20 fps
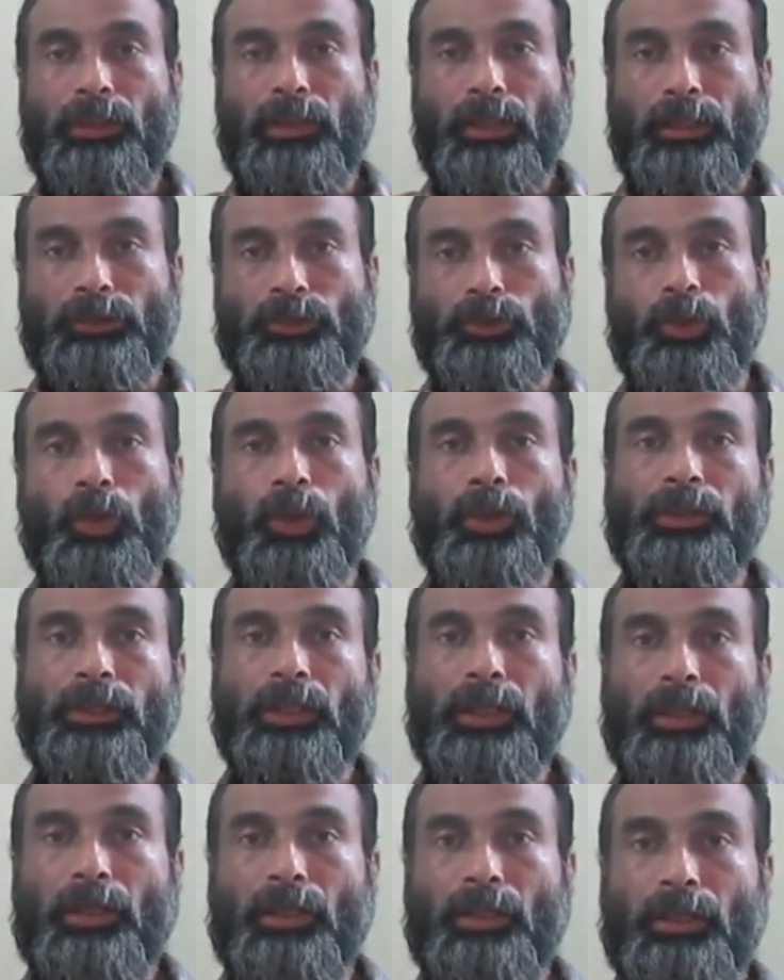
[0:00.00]
has got
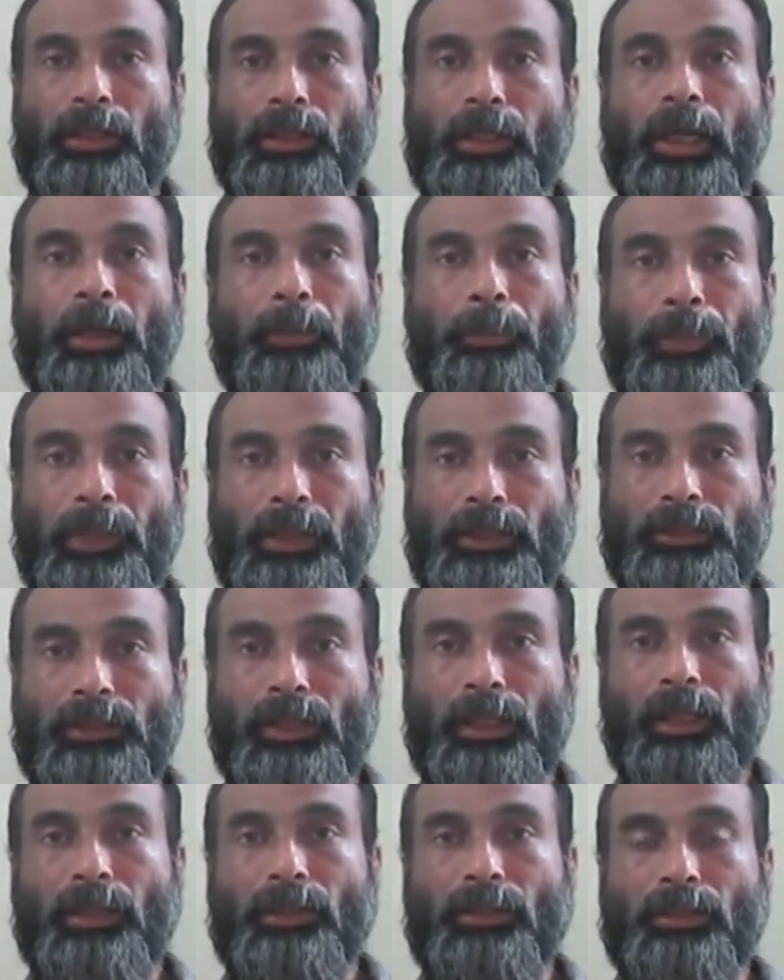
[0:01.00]
the numbers
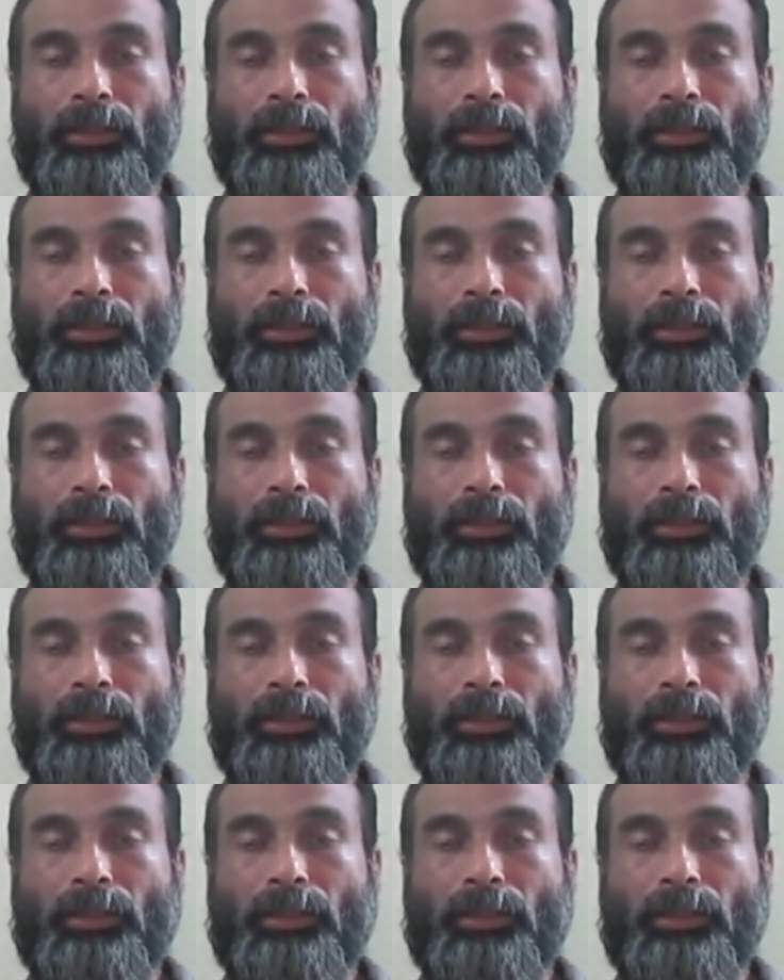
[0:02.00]
like